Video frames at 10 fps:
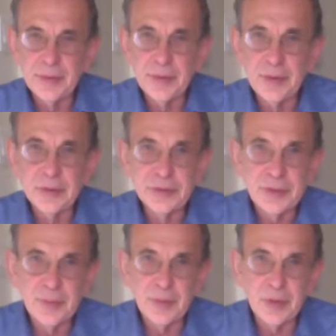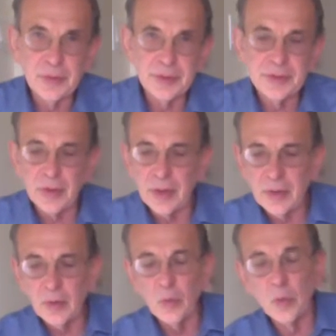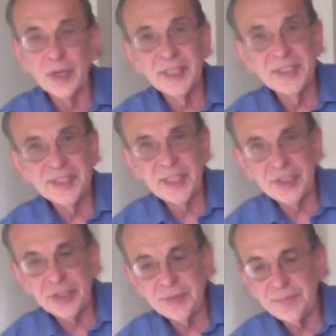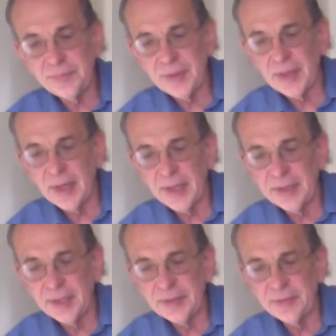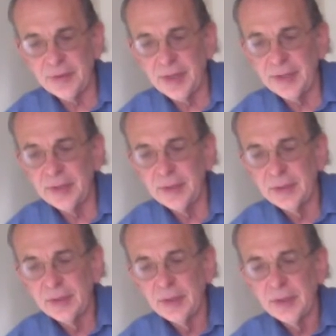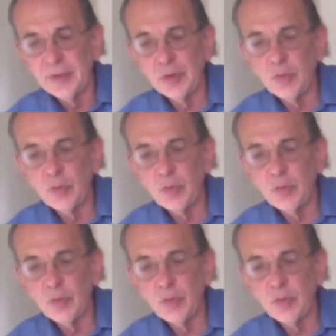those components are organization that I identified, the